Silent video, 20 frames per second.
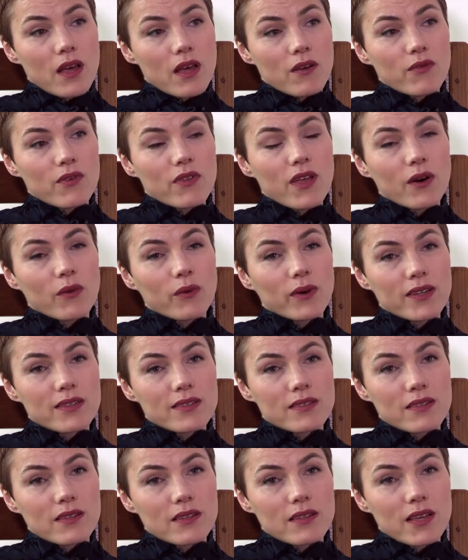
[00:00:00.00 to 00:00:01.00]
And for that
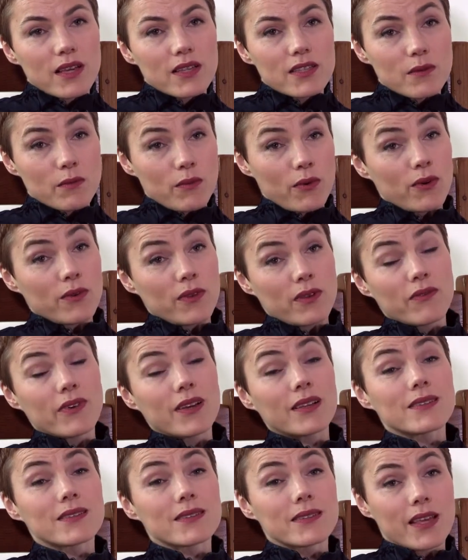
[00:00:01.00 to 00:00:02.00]
reason, it's important they
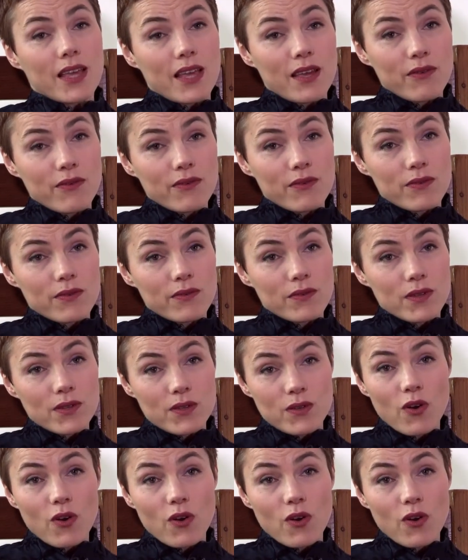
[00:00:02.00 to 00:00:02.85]
feel safe to